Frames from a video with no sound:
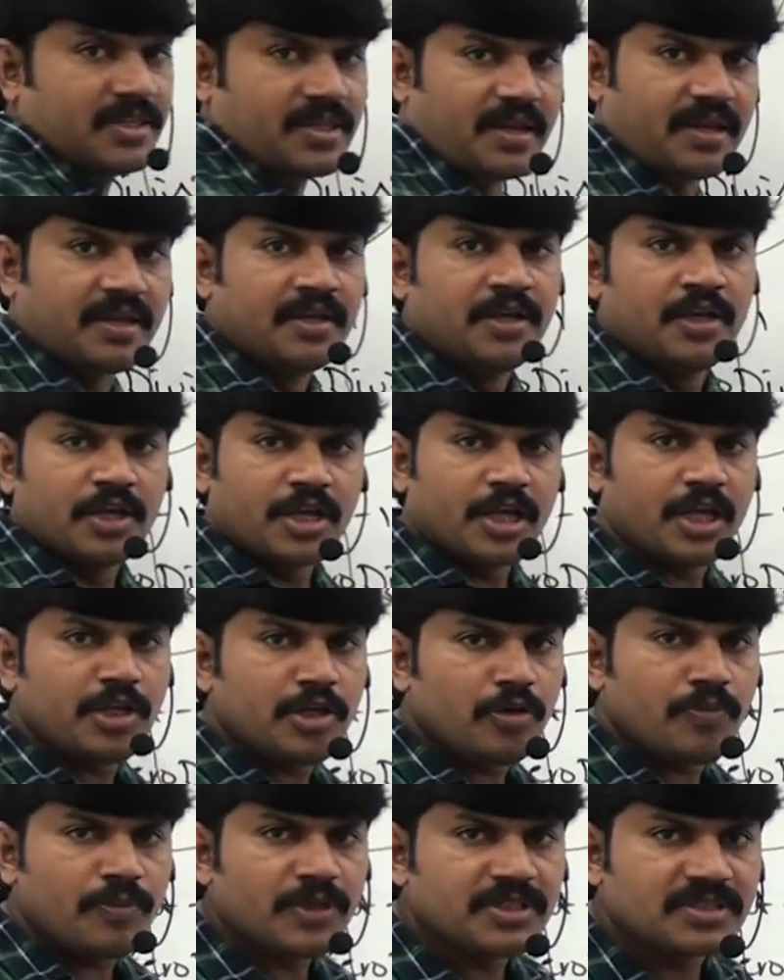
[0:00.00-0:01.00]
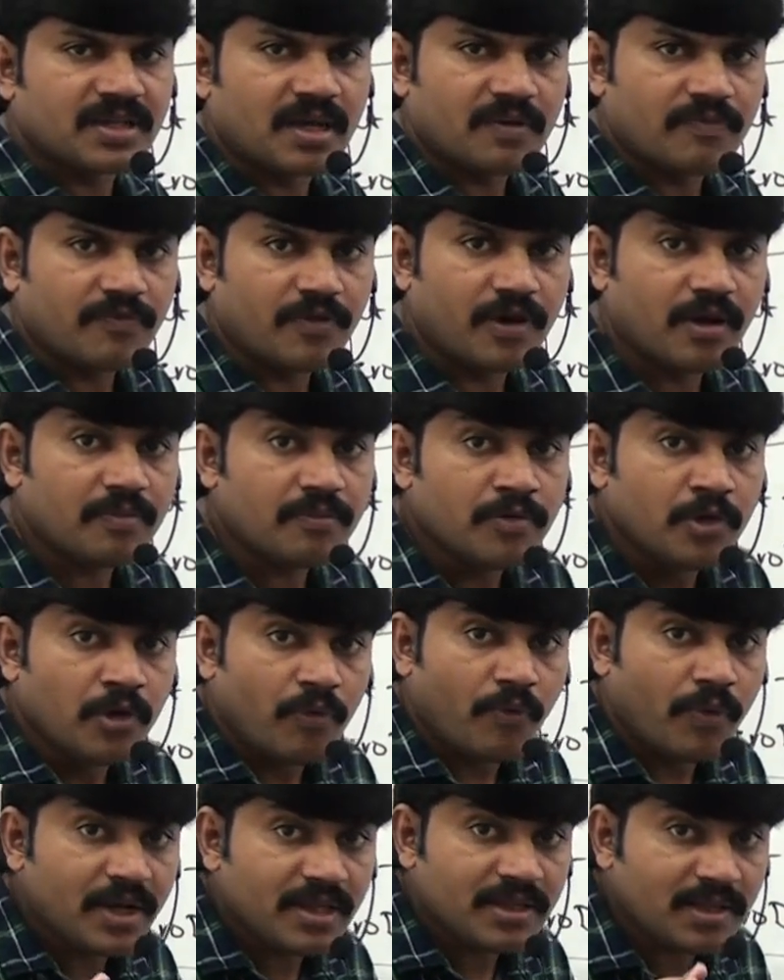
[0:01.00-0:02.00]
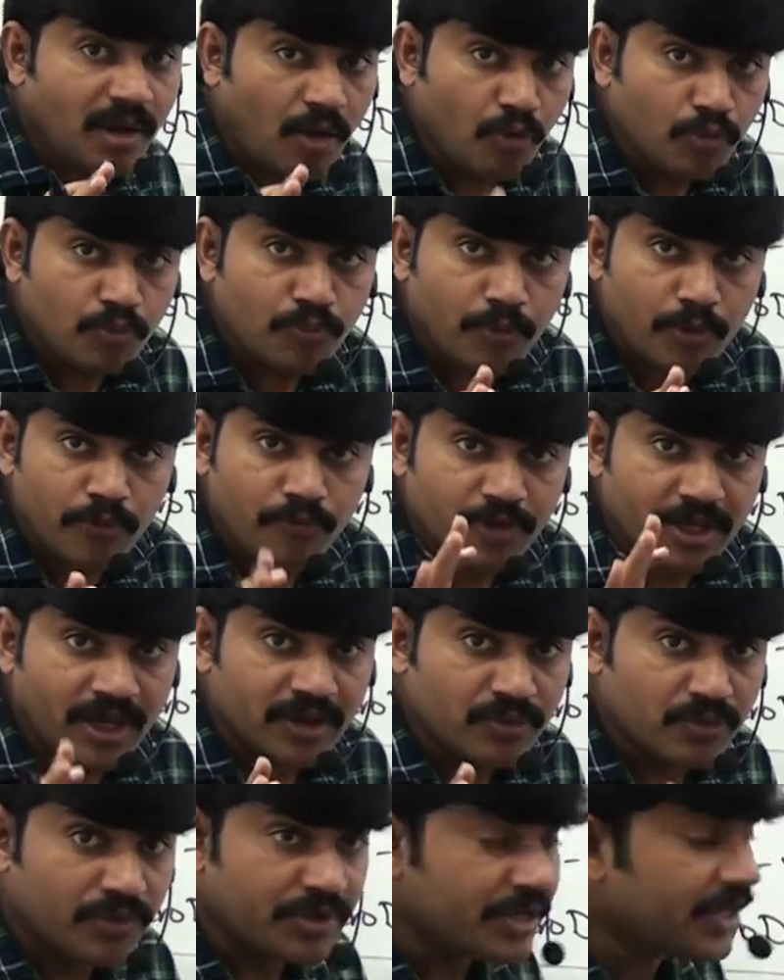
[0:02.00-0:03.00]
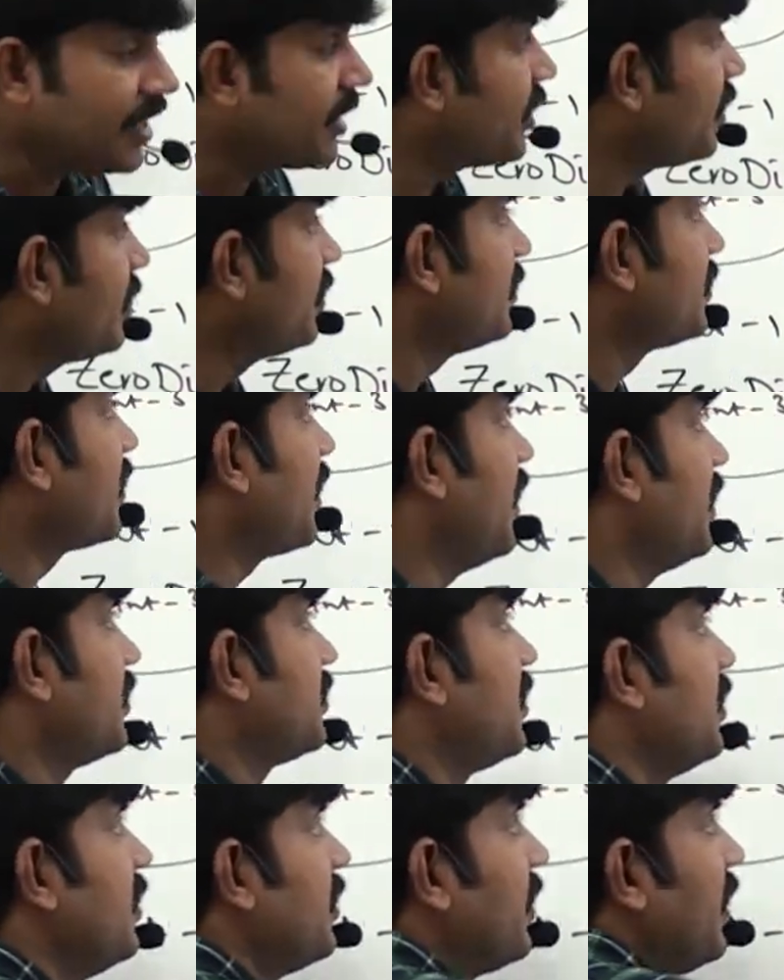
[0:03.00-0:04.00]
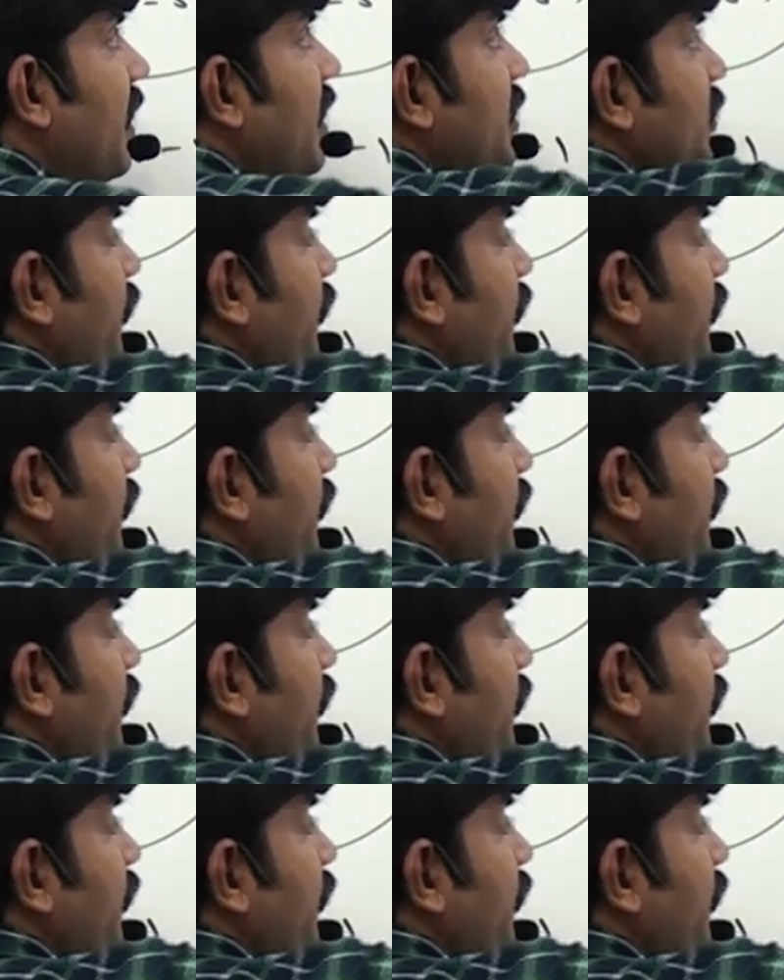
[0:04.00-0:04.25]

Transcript: 3. Can you please confirm what is the output we are going to get in this case? Yes,